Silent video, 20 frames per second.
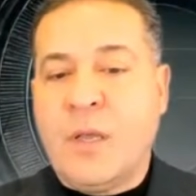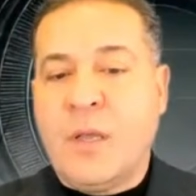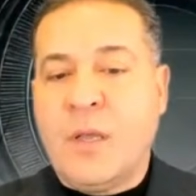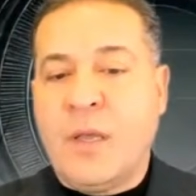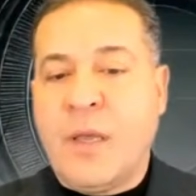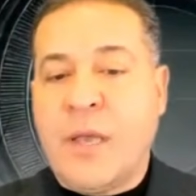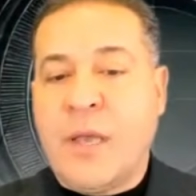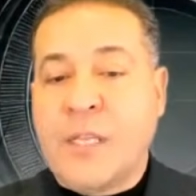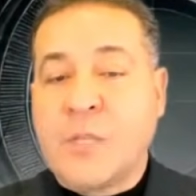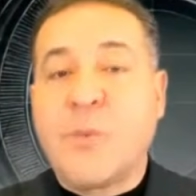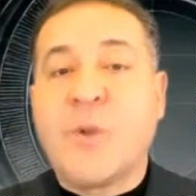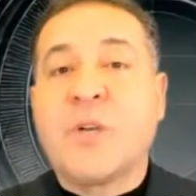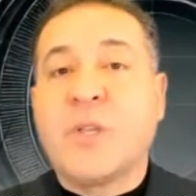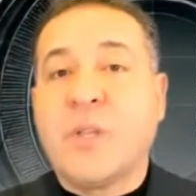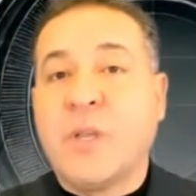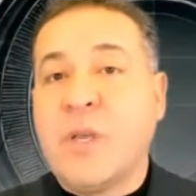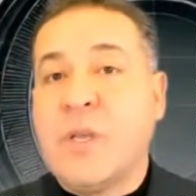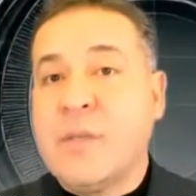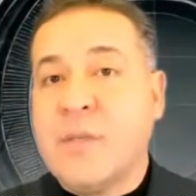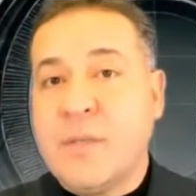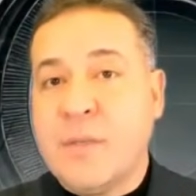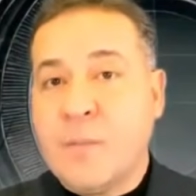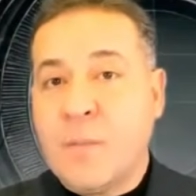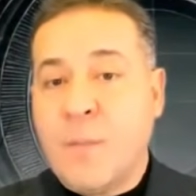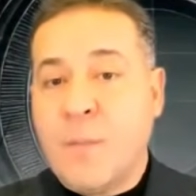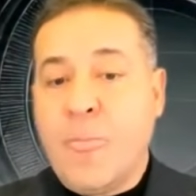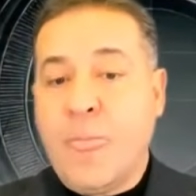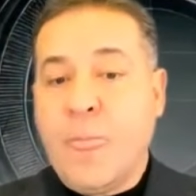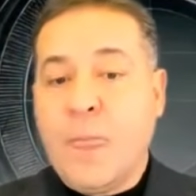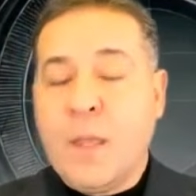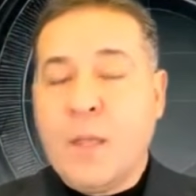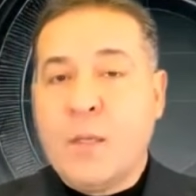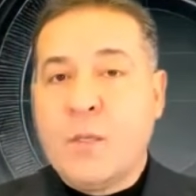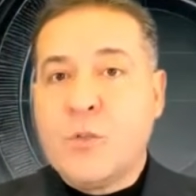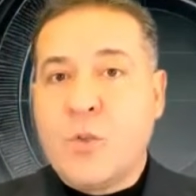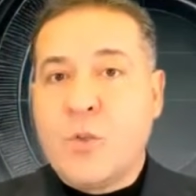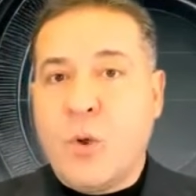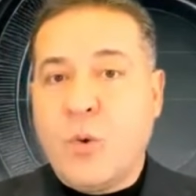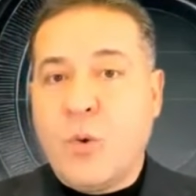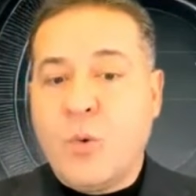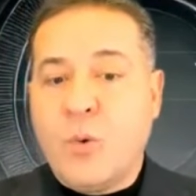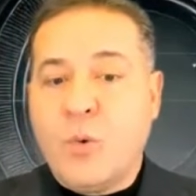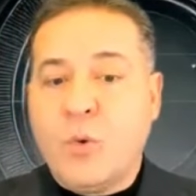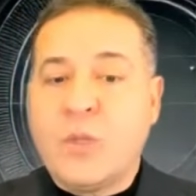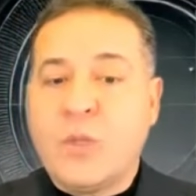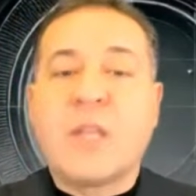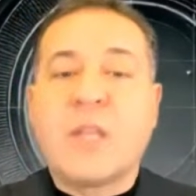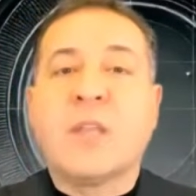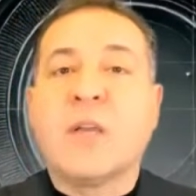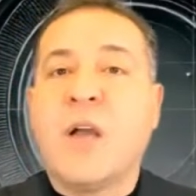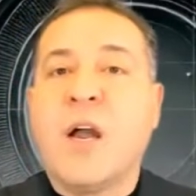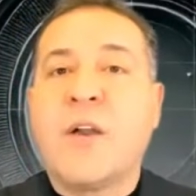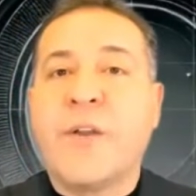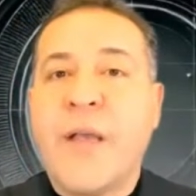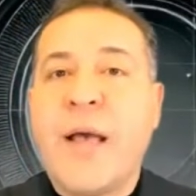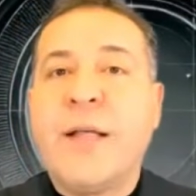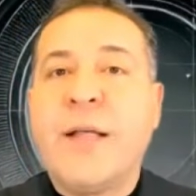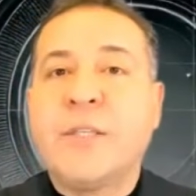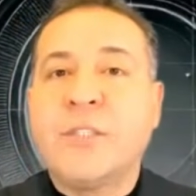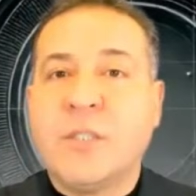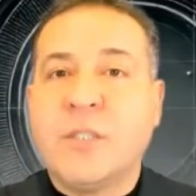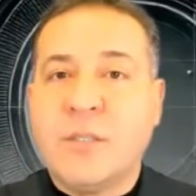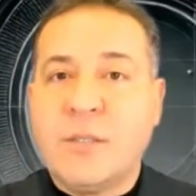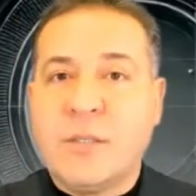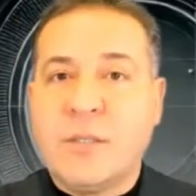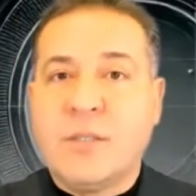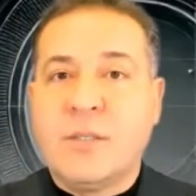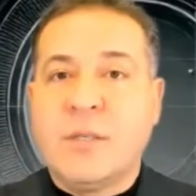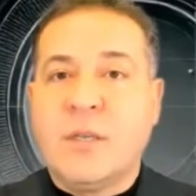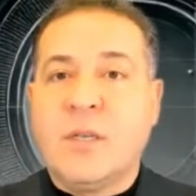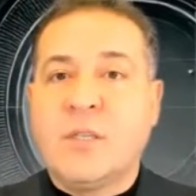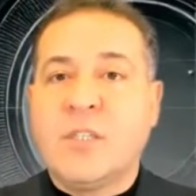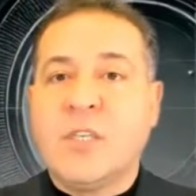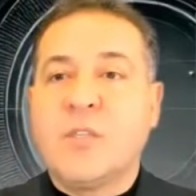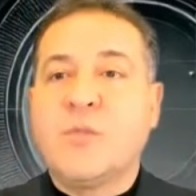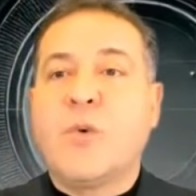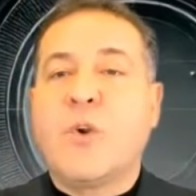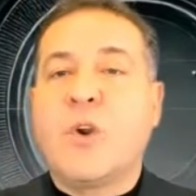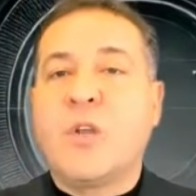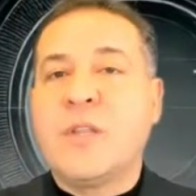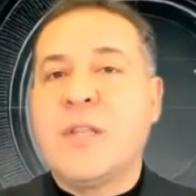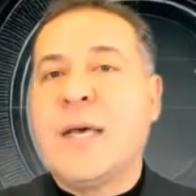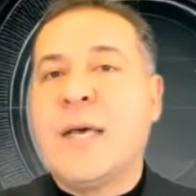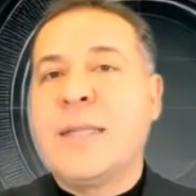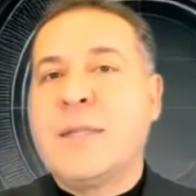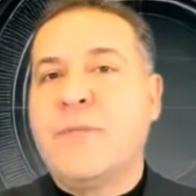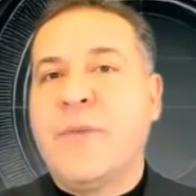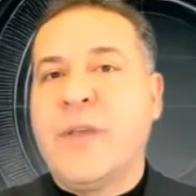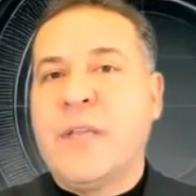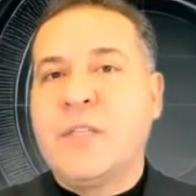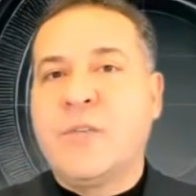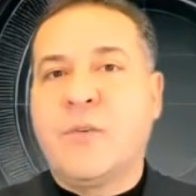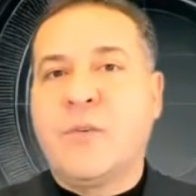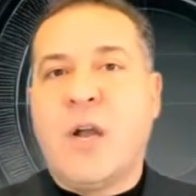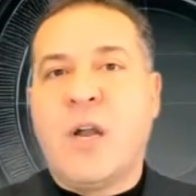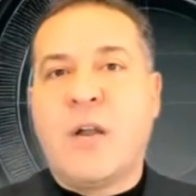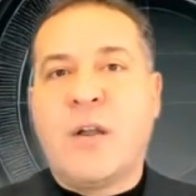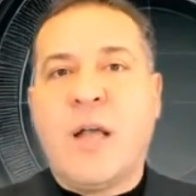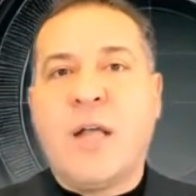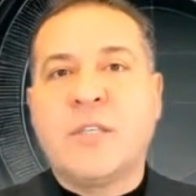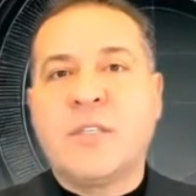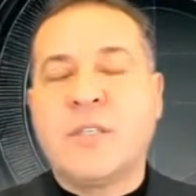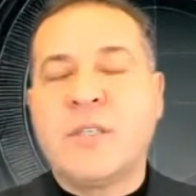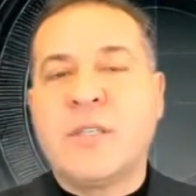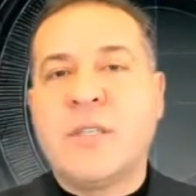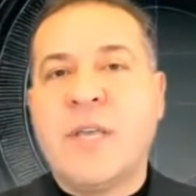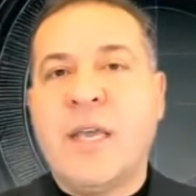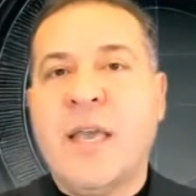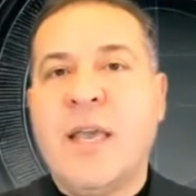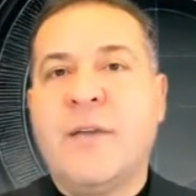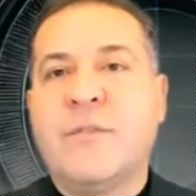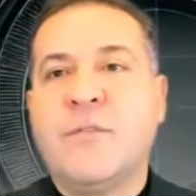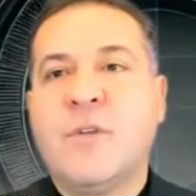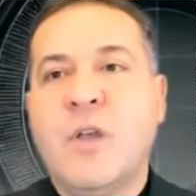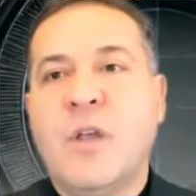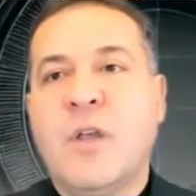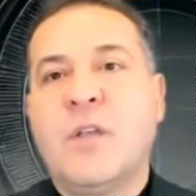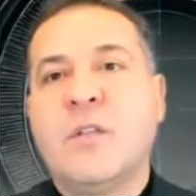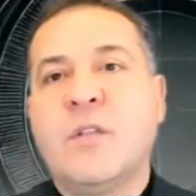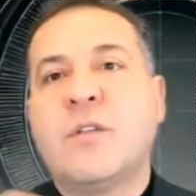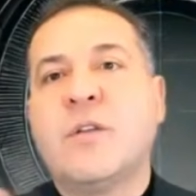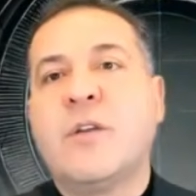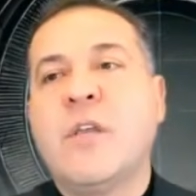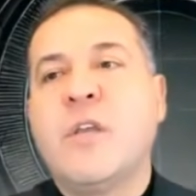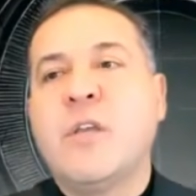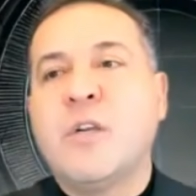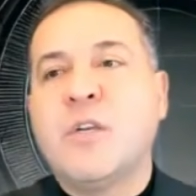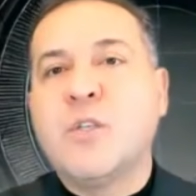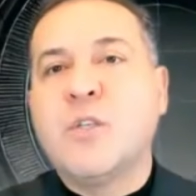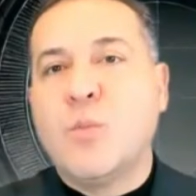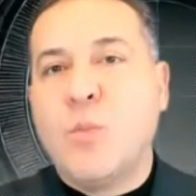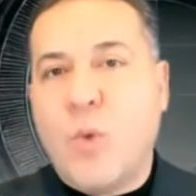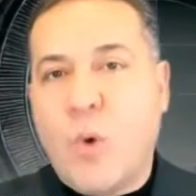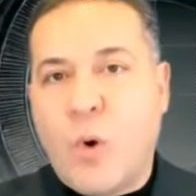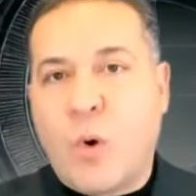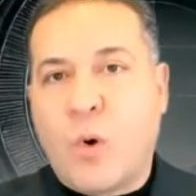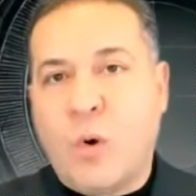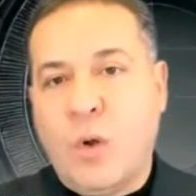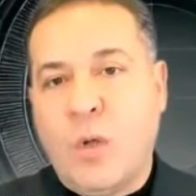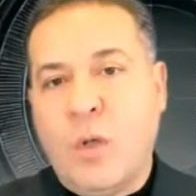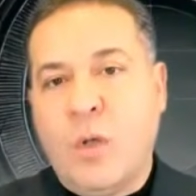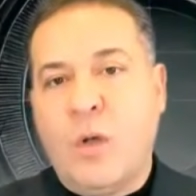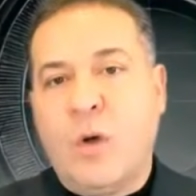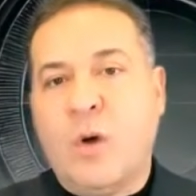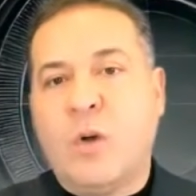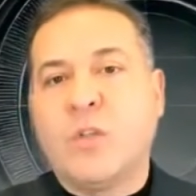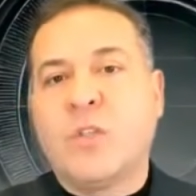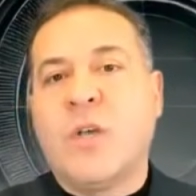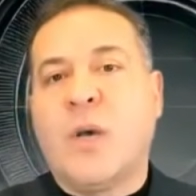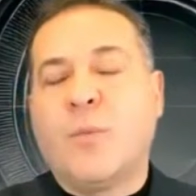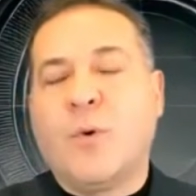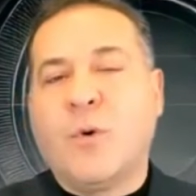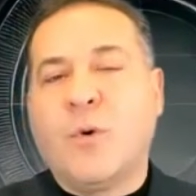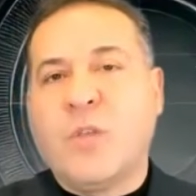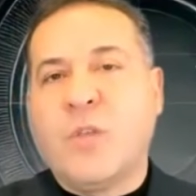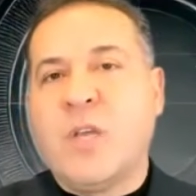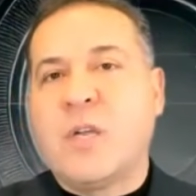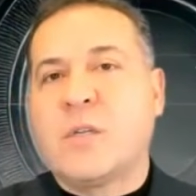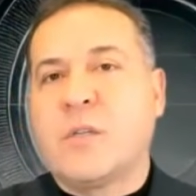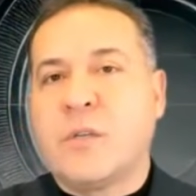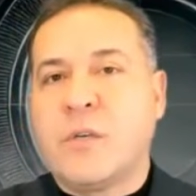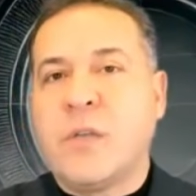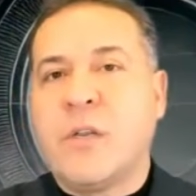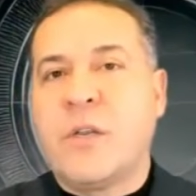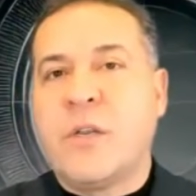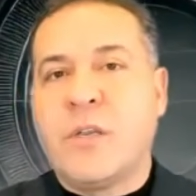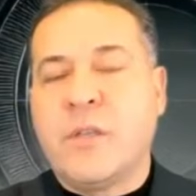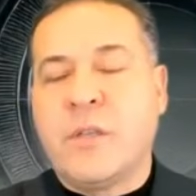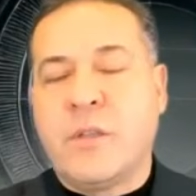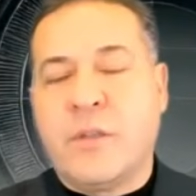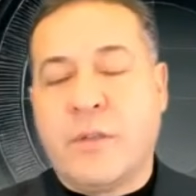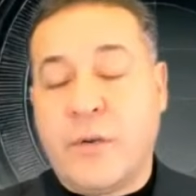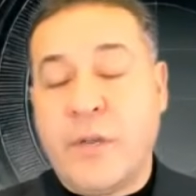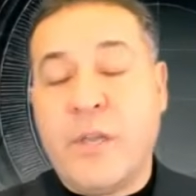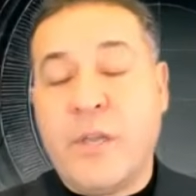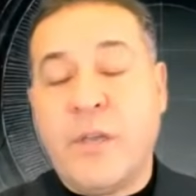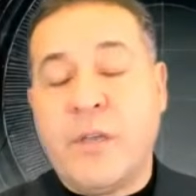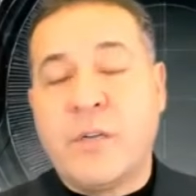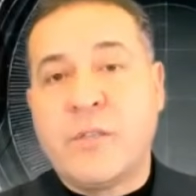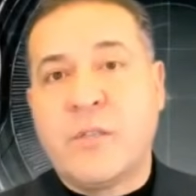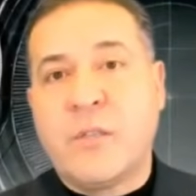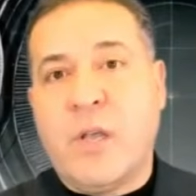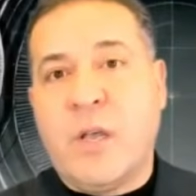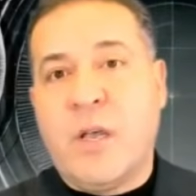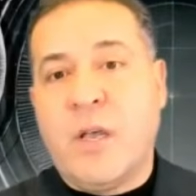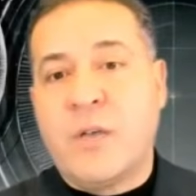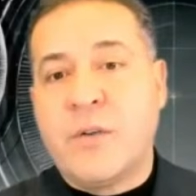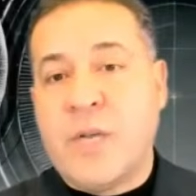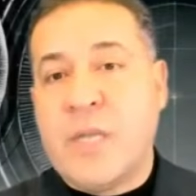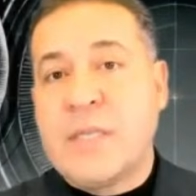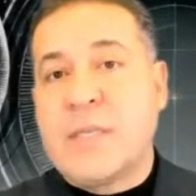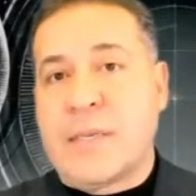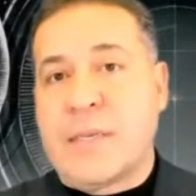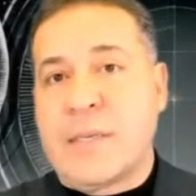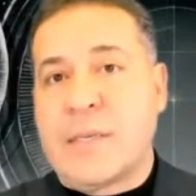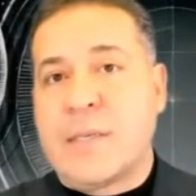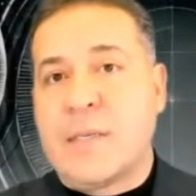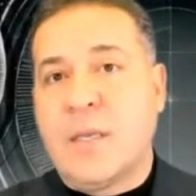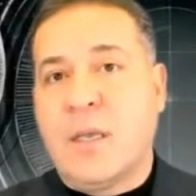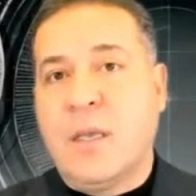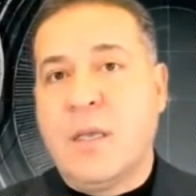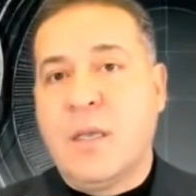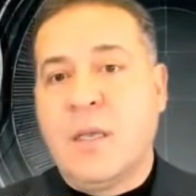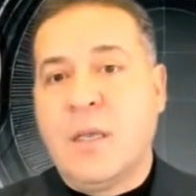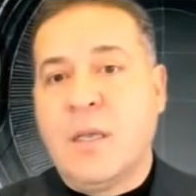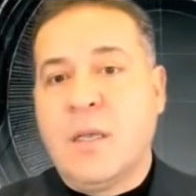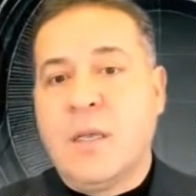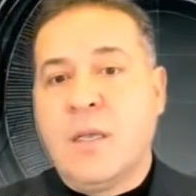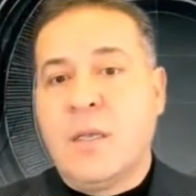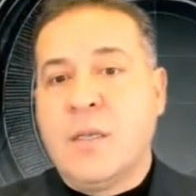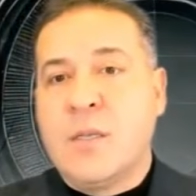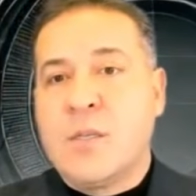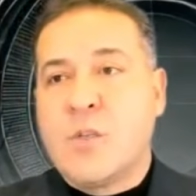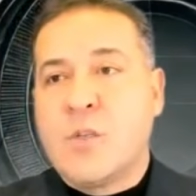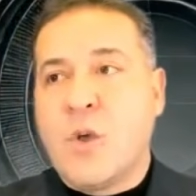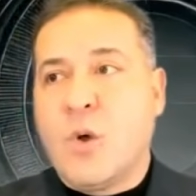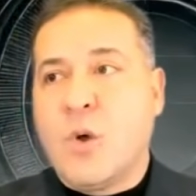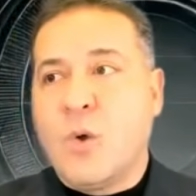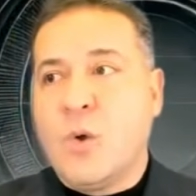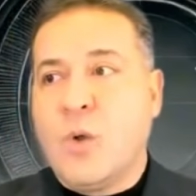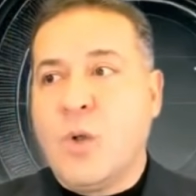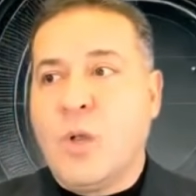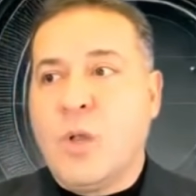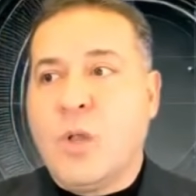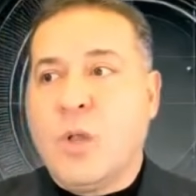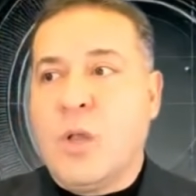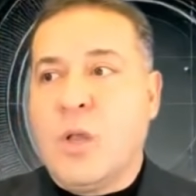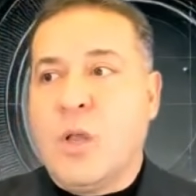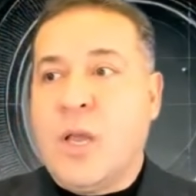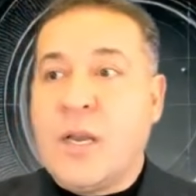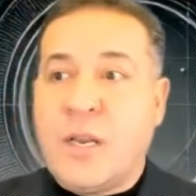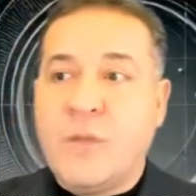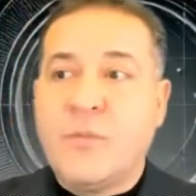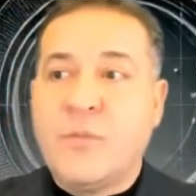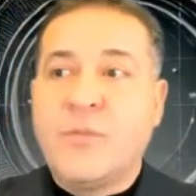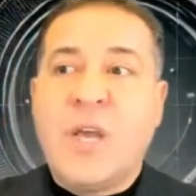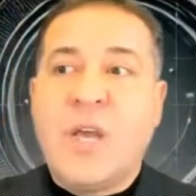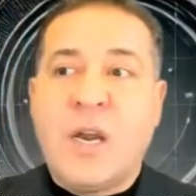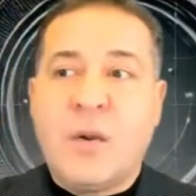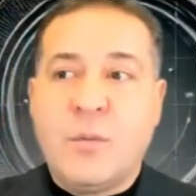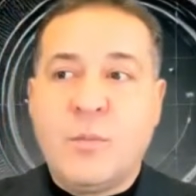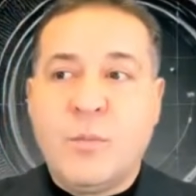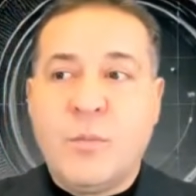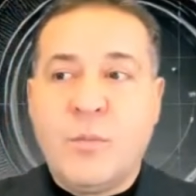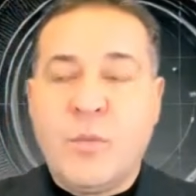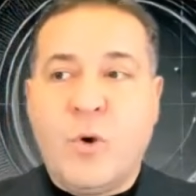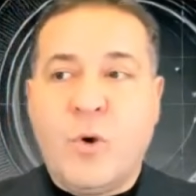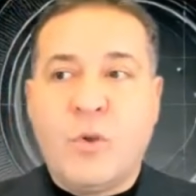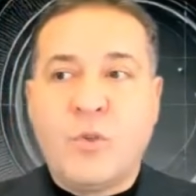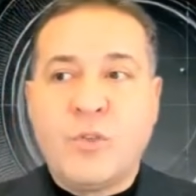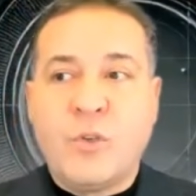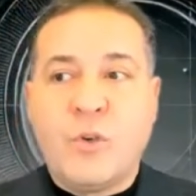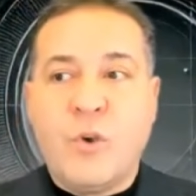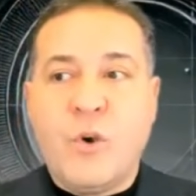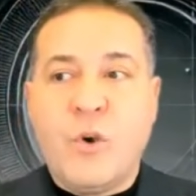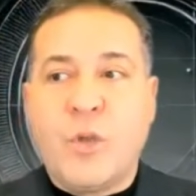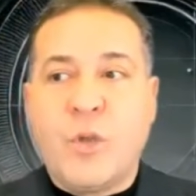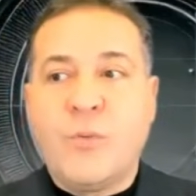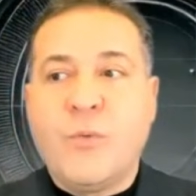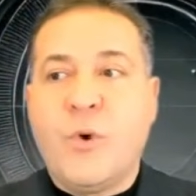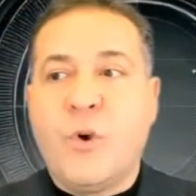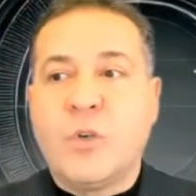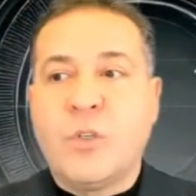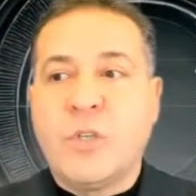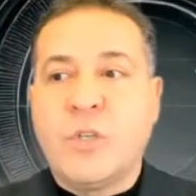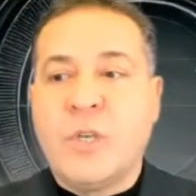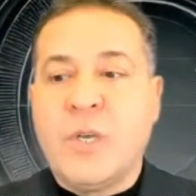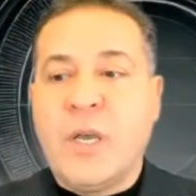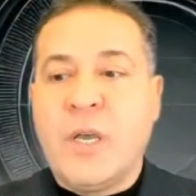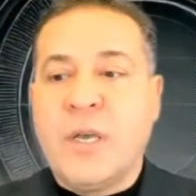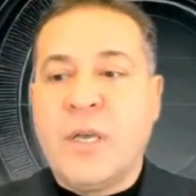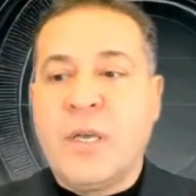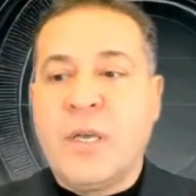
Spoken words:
expertise. So like the cardiologists, just for a non-invasive cardiologist, they have 3 years more on top of their three years residency. So, and then if they are also going for the